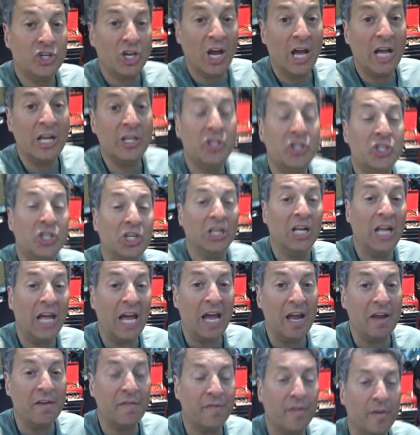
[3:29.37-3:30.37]
John
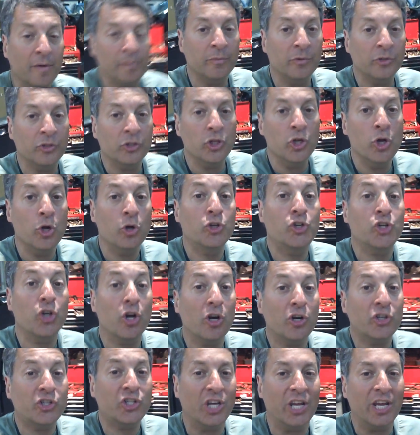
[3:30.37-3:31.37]
Szalay from New
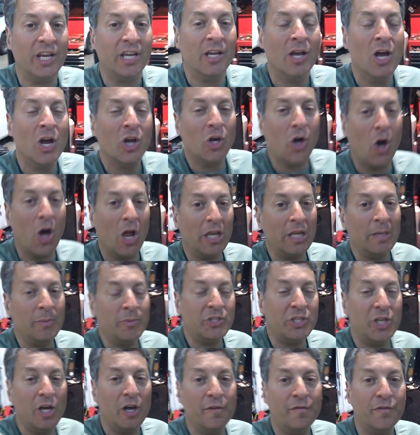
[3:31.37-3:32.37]
Jersey, calling
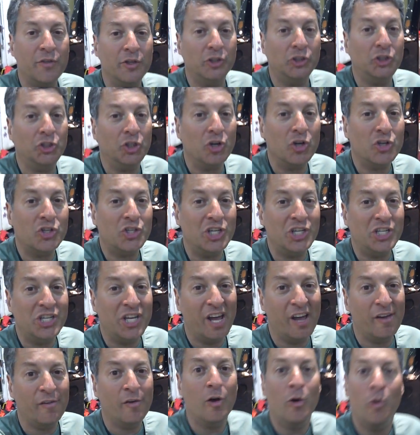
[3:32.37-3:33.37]
himself the Jersey
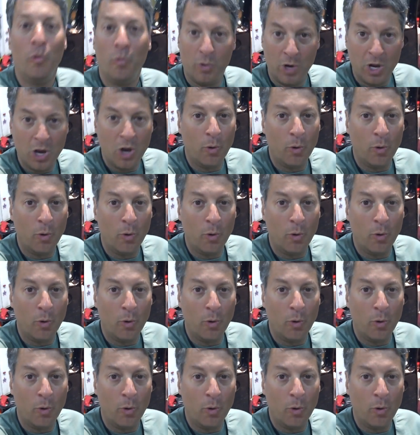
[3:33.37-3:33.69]
Devil.